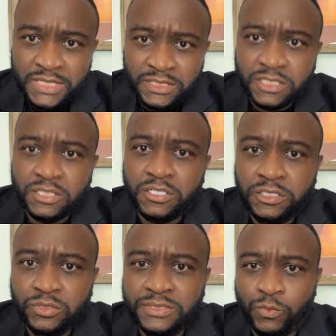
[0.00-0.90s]
to
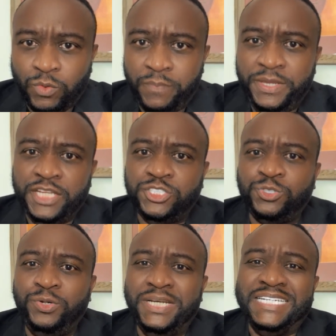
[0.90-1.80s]
conclude that we're being
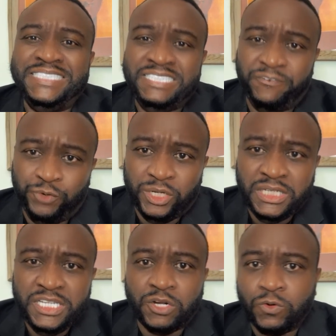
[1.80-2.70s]
treated
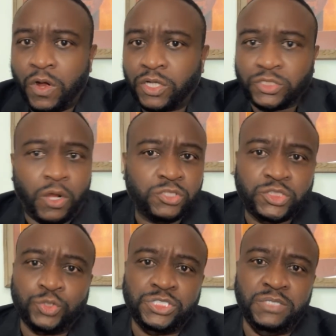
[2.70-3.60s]
differently across all
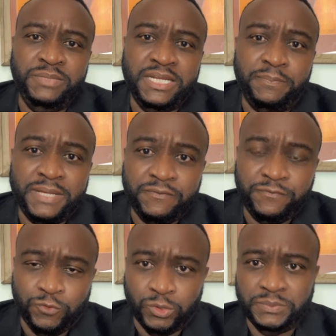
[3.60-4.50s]
social media
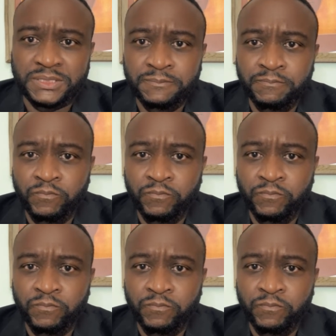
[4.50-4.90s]
platforms